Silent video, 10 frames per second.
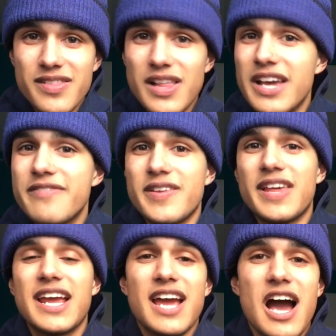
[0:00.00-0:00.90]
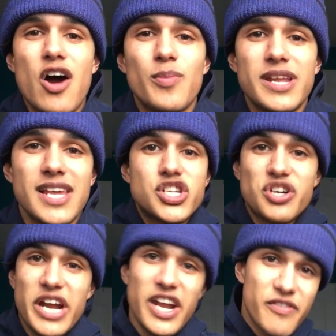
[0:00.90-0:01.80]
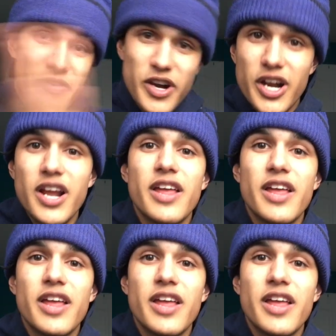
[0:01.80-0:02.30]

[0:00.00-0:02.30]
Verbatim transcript: life and like how I'm gonna like train for